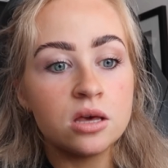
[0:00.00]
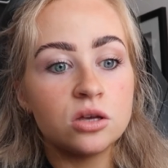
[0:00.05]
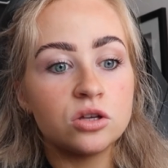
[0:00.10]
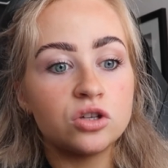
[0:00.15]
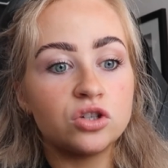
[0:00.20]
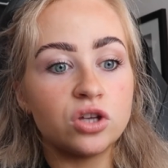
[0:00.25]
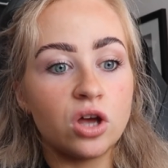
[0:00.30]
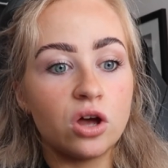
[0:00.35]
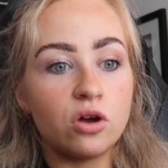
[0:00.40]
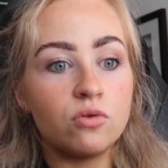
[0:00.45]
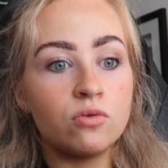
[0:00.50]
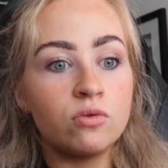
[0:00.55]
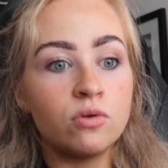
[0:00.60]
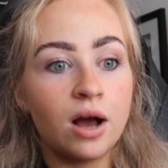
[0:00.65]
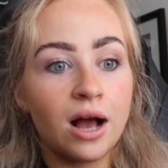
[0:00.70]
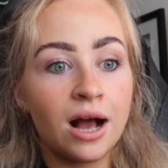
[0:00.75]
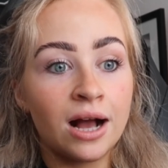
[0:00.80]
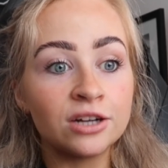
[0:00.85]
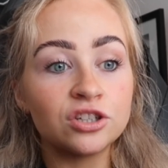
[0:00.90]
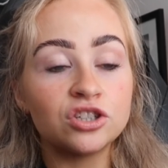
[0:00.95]
So
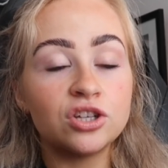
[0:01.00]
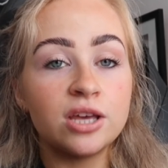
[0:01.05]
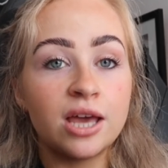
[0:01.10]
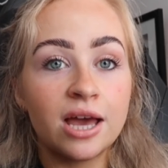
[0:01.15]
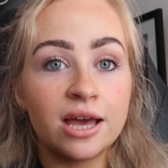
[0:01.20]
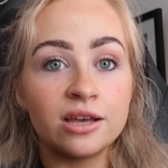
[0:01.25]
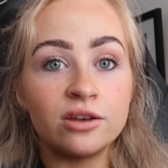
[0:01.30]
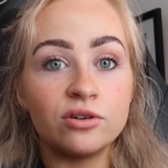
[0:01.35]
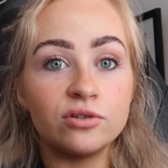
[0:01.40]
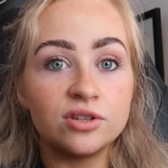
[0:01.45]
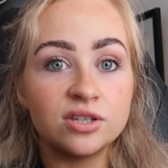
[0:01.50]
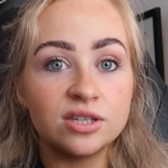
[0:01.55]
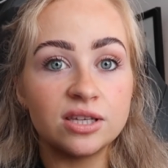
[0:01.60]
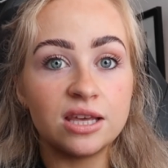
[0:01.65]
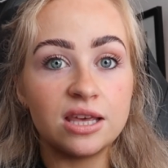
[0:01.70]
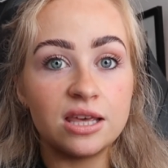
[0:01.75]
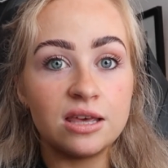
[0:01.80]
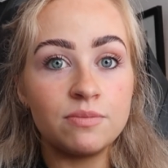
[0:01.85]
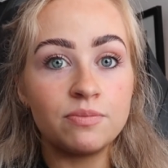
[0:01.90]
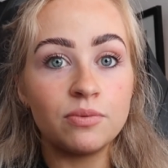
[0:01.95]
actually getting good
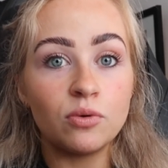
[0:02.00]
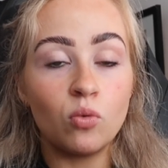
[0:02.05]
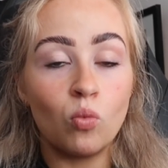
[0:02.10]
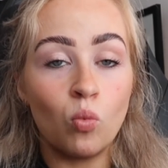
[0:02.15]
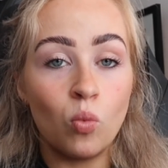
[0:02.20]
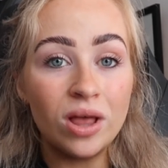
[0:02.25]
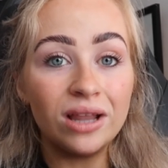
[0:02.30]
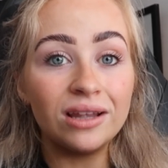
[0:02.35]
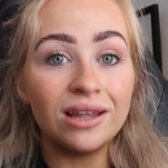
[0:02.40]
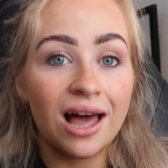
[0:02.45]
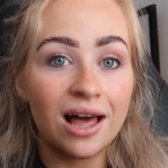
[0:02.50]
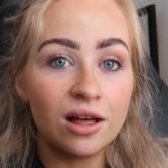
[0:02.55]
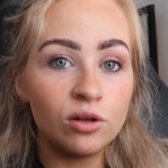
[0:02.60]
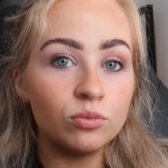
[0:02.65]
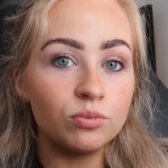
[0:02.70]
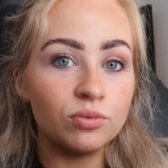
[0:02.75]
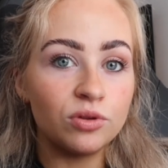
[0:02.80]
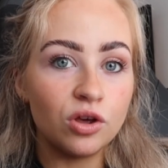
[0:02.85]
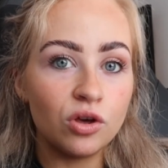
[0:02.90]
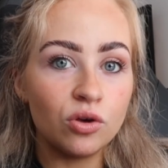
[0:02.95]
sleep will
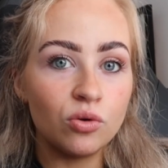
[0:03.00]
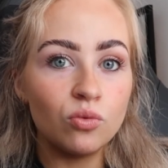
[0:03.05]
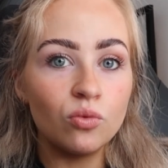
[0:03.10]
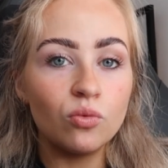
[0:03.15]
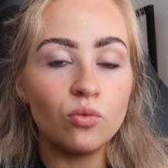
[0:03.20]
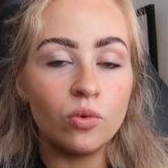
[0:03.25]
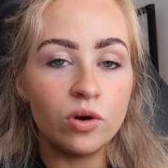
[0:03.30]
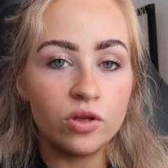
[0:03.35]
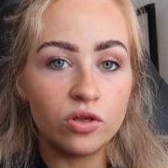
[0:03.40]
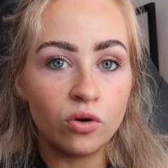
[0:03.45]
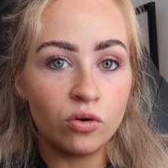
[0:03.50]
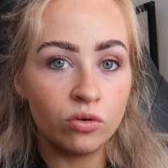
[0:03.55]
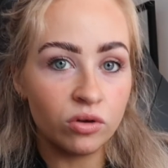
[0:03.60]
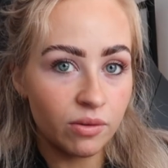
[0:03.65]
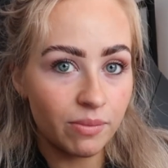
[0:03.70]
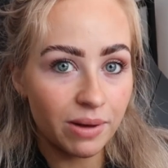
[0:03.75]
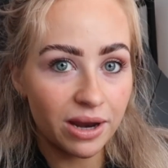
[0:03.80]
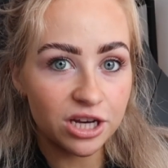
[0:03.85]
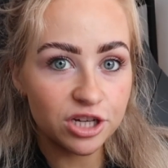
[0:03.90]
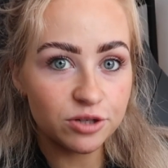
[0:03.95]
help you with hunger
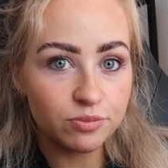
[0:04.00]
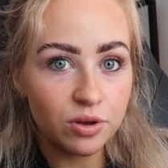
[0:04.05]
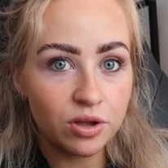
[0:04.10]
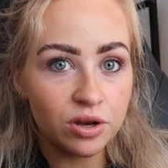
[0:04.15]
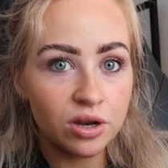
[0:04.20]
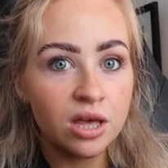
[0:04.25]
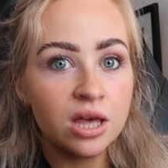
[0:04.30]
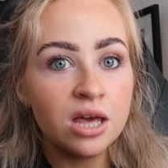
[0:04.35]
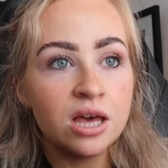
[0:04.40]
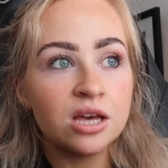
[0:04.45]
management.